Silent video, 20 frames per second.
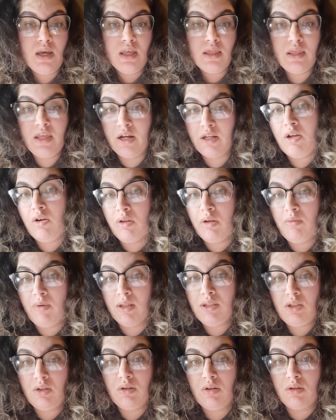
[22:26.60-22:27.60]
They're the only
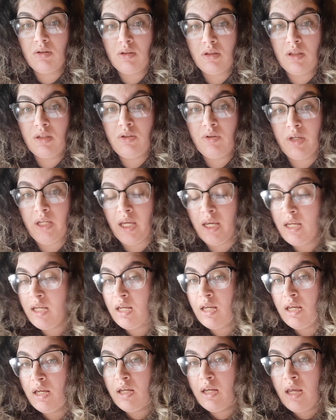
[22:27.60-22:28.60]
ones who are doing it.
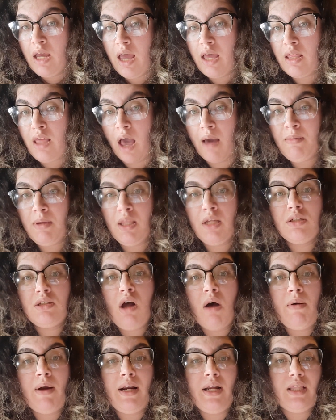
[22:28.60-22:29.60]
I mean, there's
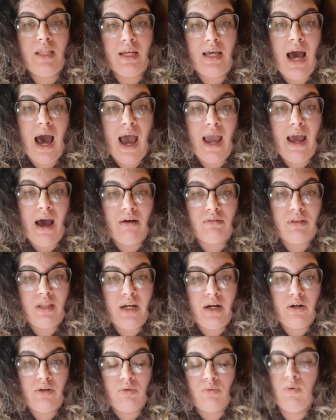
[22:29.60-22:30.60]
already the guy out
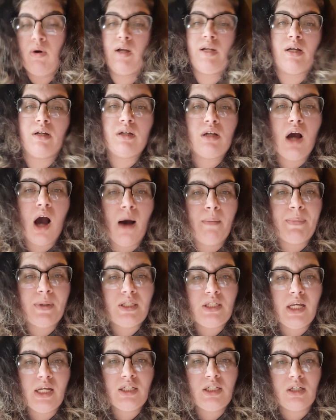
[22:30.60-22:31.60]
there who won a
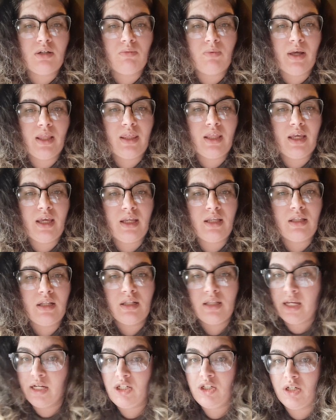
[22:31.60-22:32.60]
competition with it
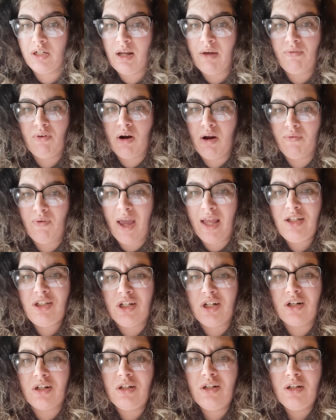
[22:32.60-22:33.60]
they should never have
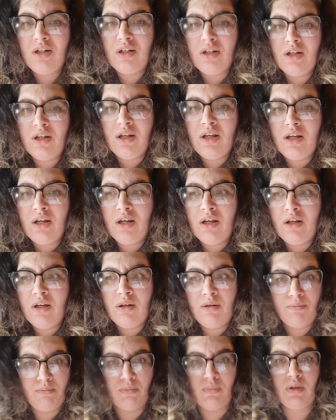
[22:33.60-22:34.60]
entered,
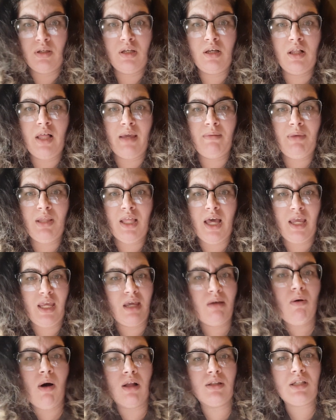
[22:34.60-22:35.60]
claiming that
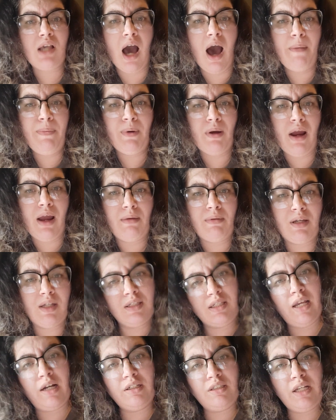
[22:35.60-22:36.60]
he wants copyright
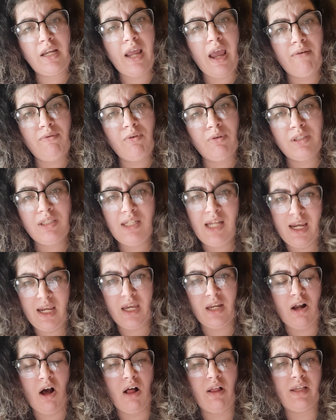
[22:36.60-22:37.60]
because everyone's
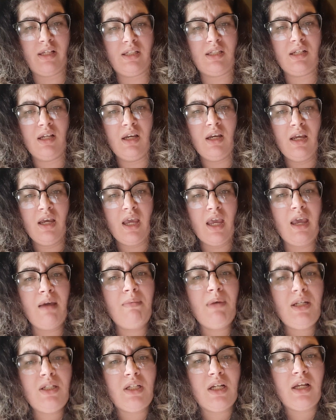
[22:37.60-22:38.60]
taking all his
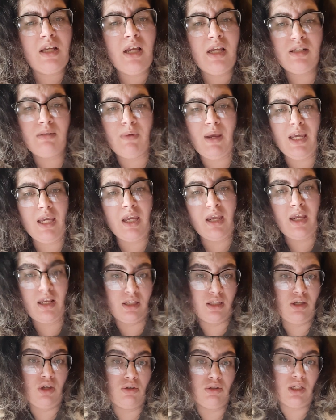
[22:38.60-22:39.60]
image, is
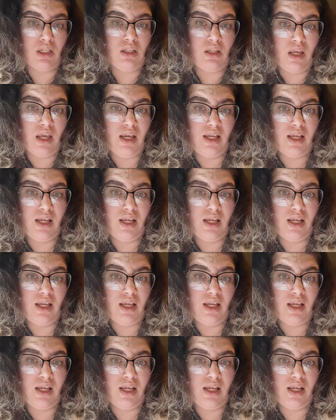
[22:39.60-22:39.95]
using